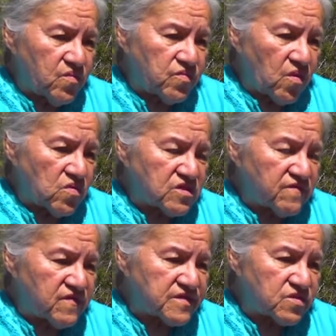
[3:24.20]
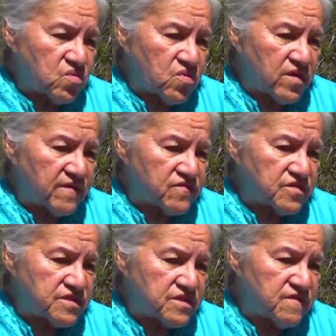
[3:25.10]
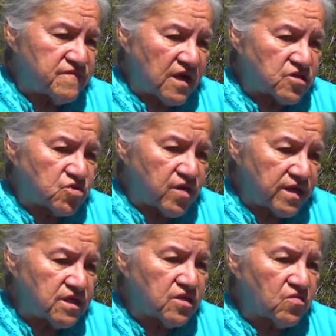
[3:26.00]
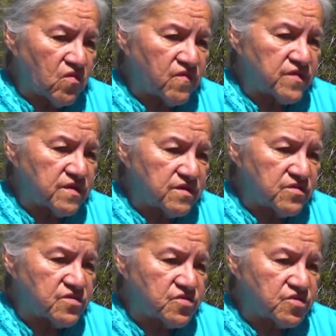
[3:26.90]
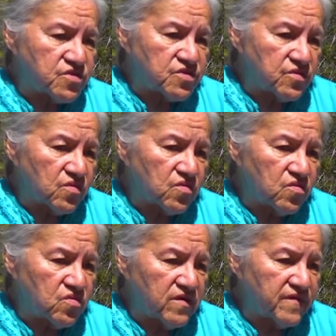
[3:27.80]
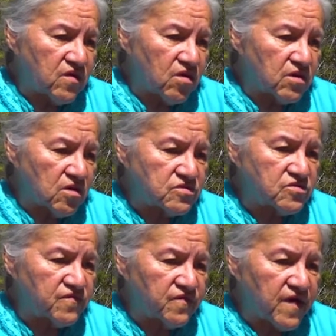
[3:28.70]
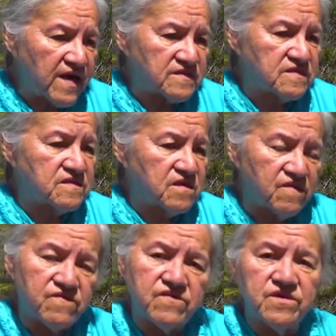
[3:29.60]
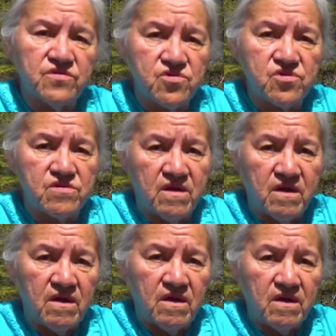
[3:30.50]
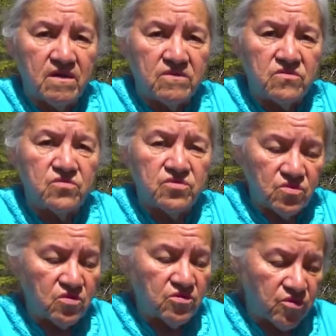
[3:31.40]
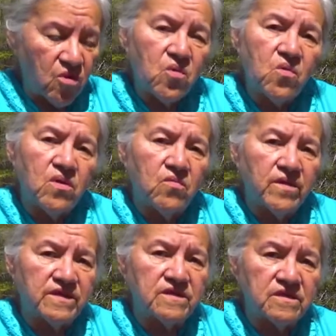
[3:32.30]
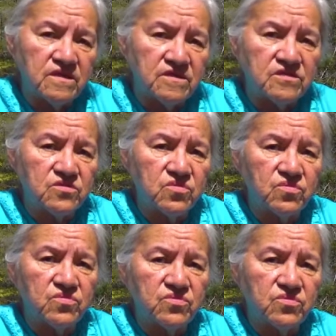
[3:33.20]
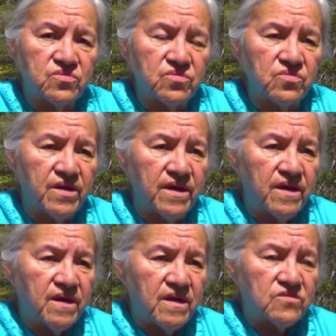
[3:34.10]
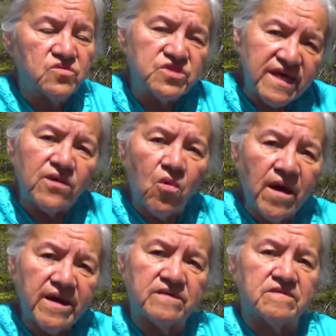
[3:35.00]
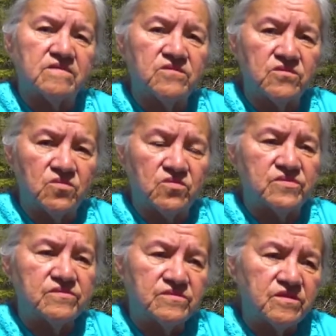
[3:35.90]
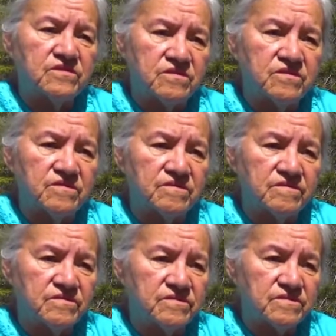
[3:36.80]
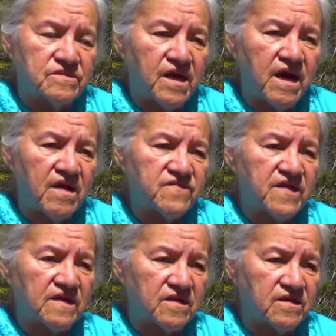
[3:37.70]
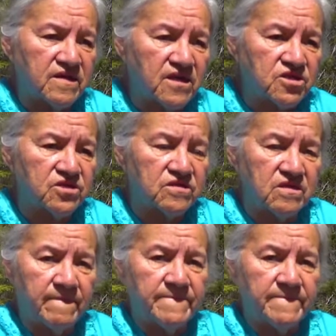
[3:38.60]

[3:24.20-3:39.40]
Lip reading: those of us who have received that training over the years, you know, who have gone out to fast every year, You will know what it is to stay quiet, you know, to have that connection